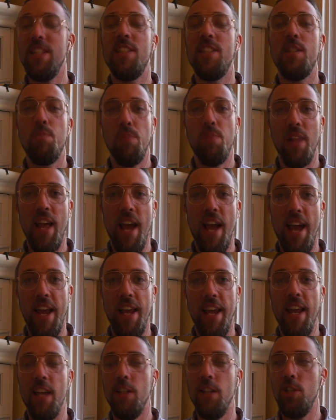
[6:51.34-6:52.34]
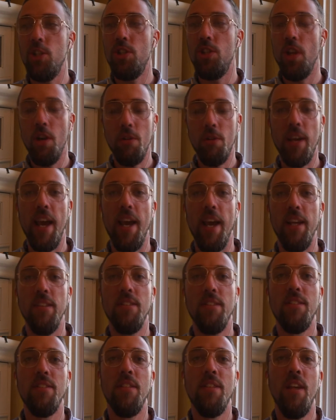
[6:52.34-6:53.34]
display and
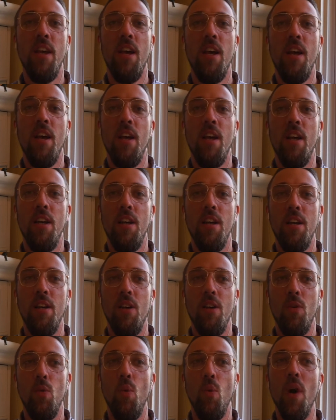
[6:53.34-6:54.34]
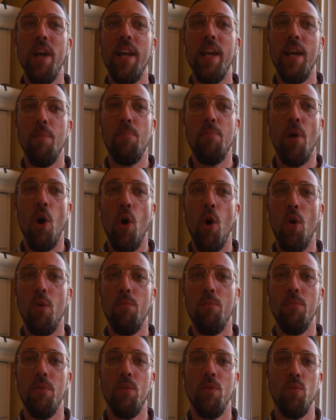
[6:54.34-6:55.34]
showcase what a
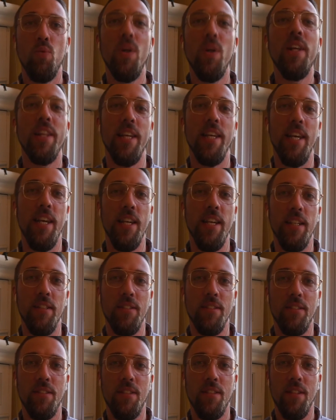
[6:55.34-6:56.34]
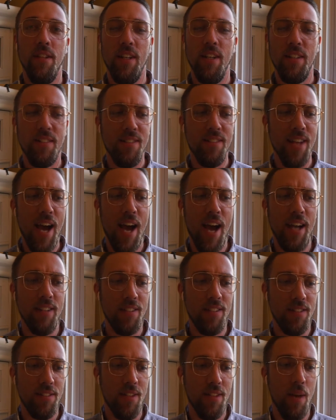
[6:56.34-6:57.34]
poem really is. It's
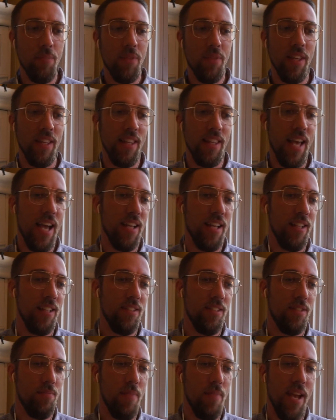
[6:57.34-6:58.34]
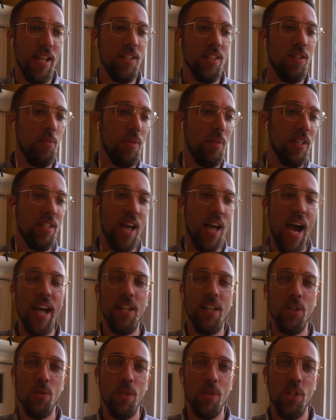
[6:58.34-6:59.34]
not something that is meant to be
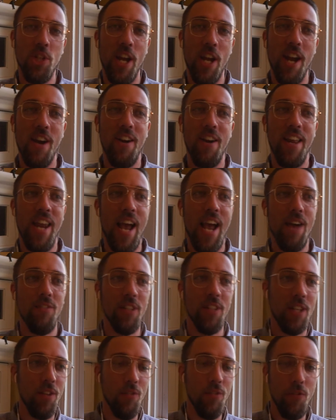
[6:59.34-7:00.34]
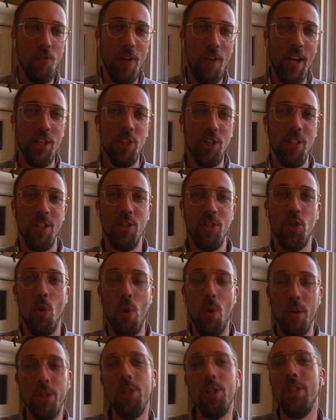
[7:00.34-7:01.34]
tied to a chair and have a confession
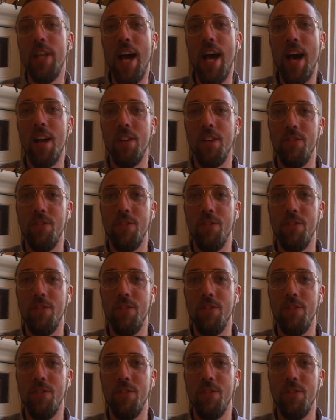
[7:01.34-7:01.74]
tortured